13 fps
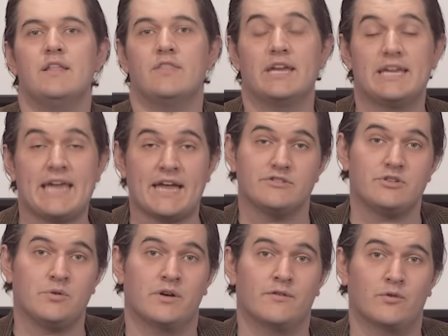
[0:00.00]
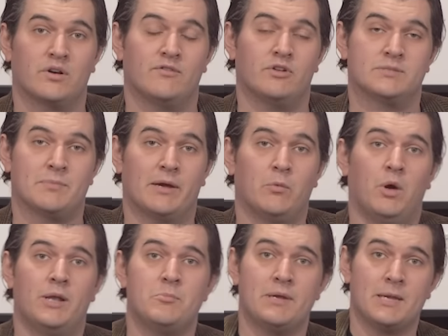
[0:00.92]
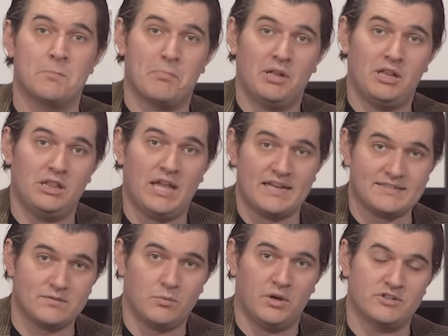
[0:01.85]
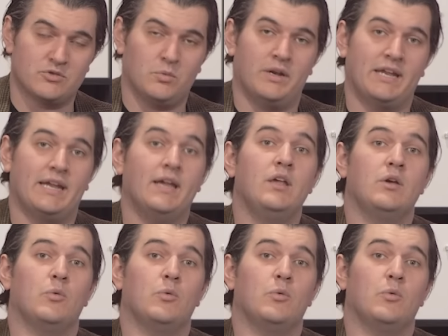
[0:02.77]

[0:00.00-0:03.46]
They get 240 volts by one being plus 120,